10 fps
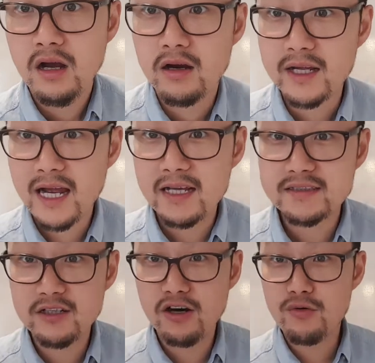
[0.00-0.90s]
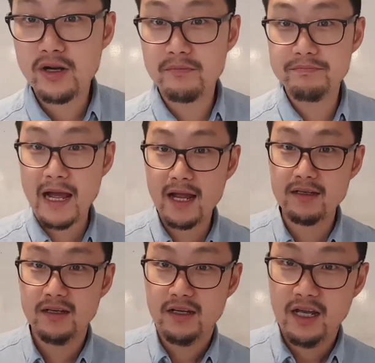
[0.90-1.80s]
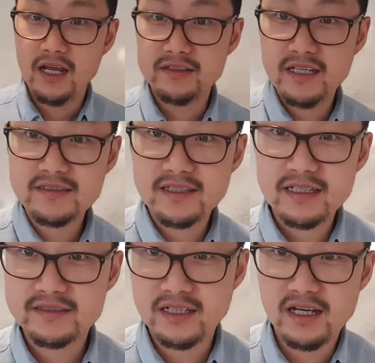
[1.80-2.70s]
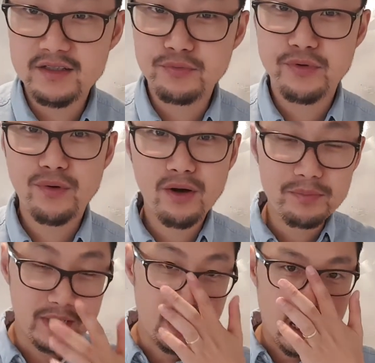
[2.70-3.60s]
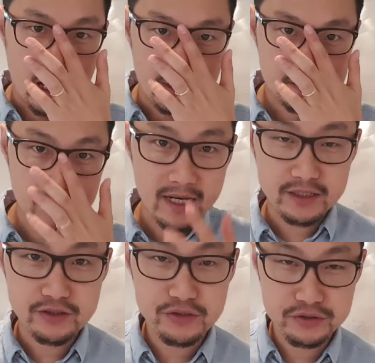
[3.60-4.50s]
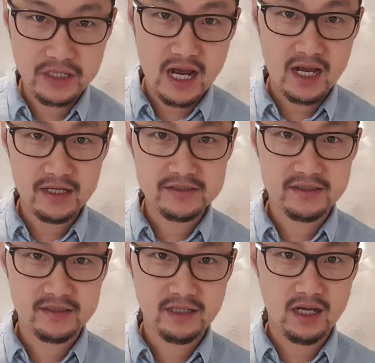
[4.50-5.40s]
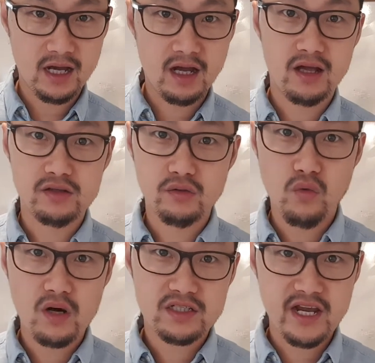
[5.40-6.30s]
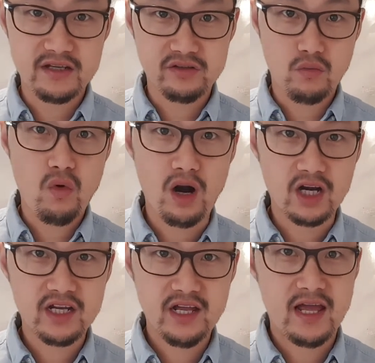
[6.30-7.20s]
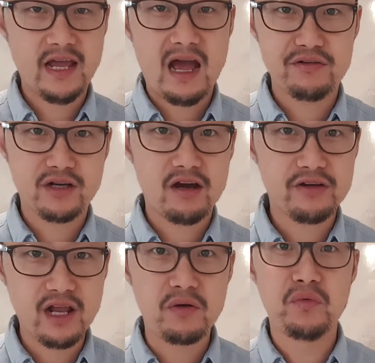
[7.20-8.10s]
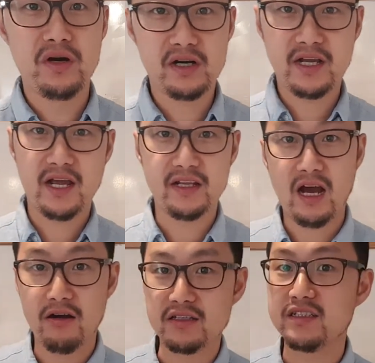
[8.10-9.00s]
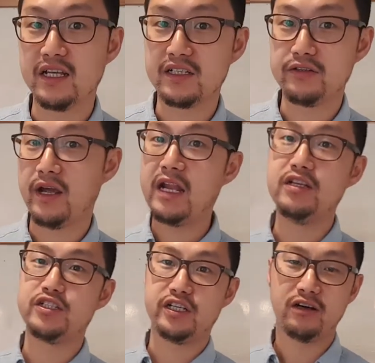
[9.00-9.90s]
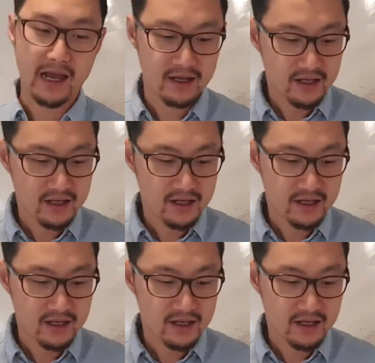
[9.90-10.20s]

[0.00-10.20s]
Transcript: Okay, guys, so welcome back. In this lesson, we will be explaining to you guys what is work and how to calculate work and how it's linked to energy. Okay,